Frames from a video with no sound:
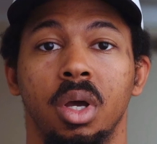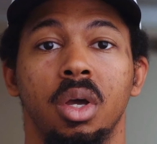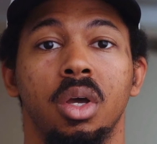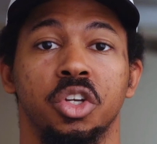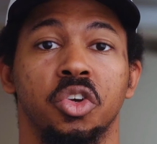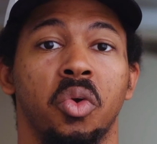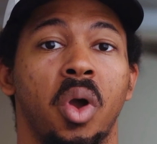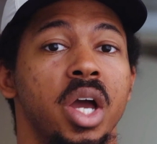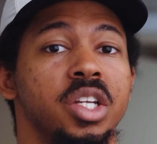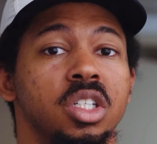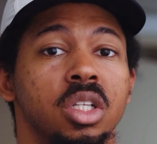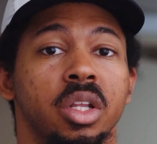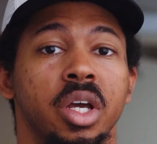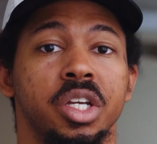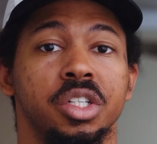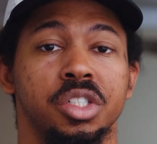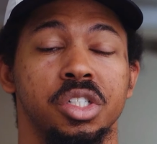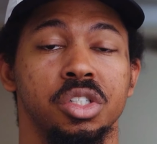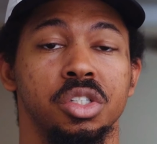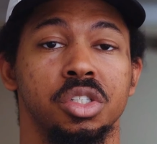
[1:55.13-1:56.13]

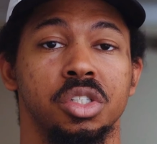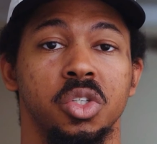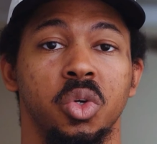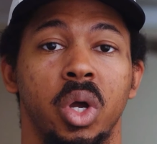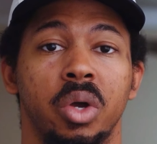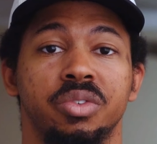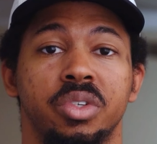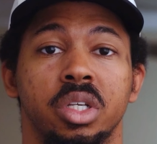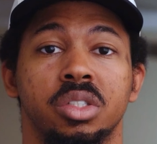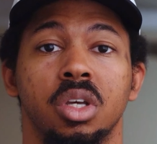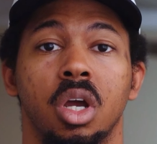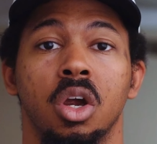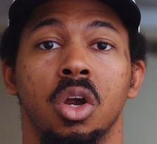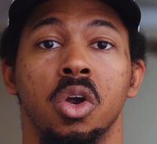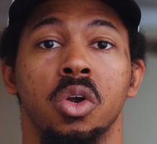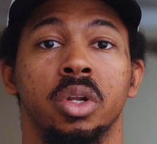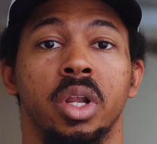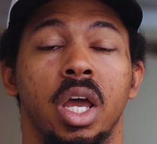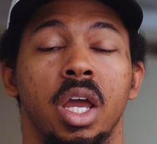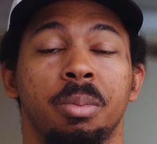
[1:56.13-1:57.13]
congratulations, you have just
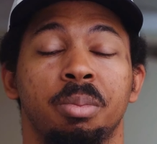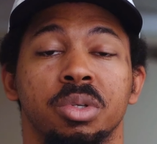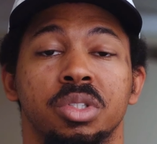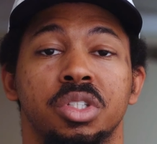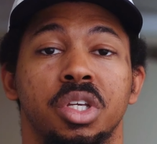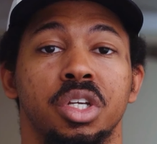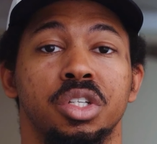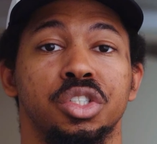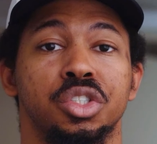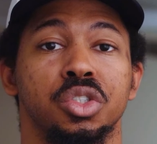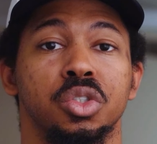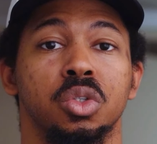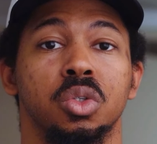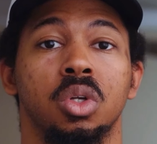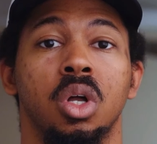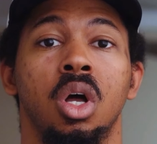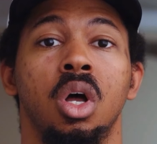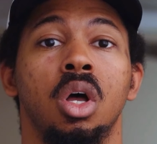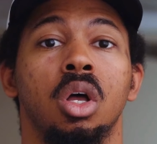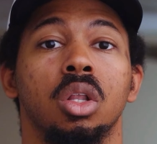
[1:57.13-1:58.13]
earned a
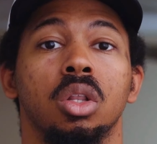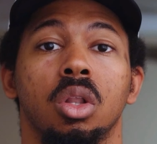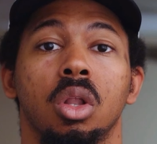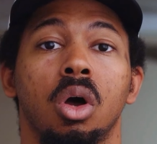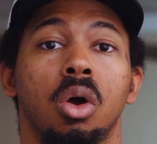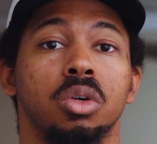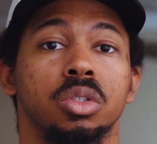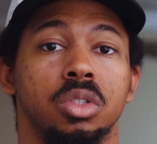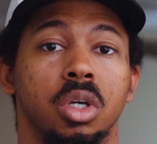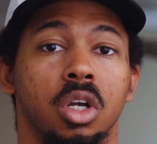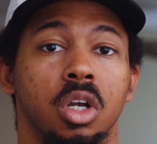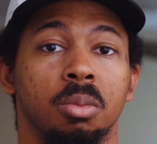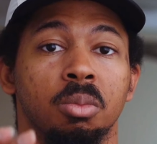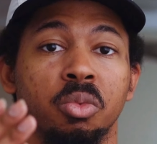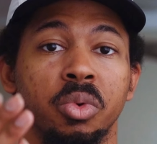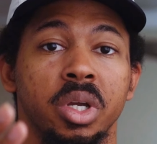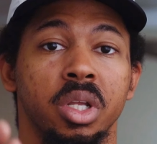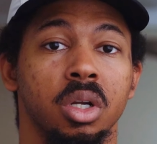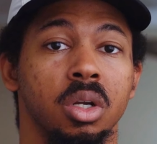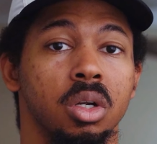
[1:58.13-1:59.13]
potential long-term
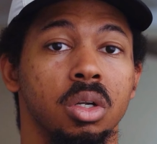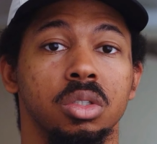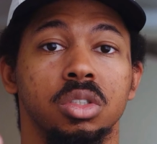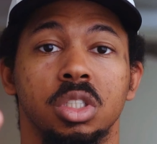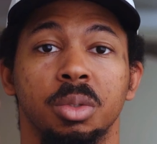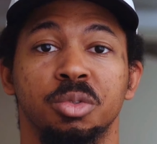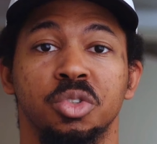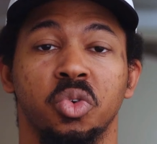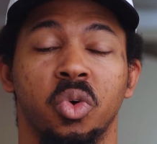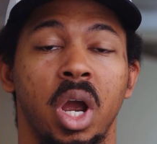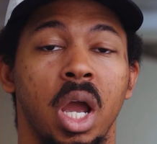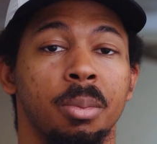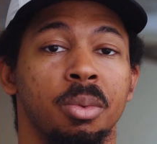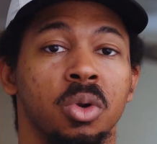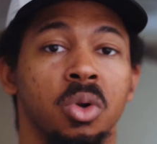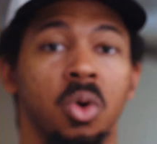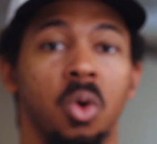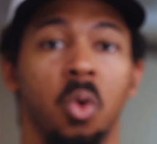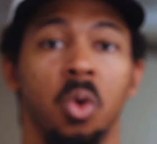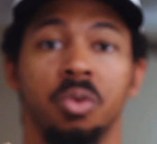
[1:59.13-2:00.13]
reader,
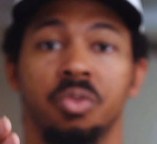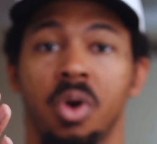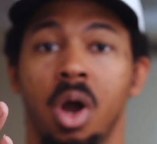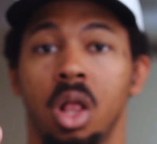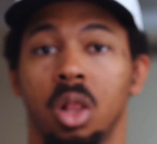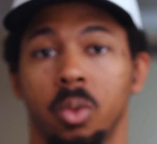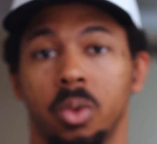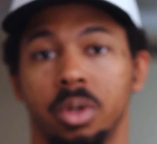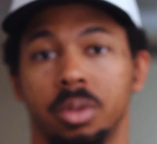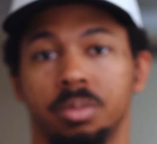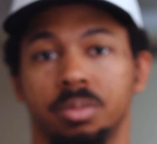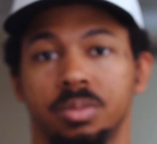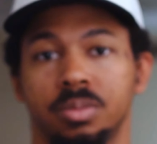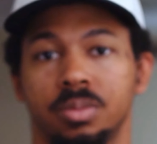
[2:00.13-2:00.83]
subscriber, or follower.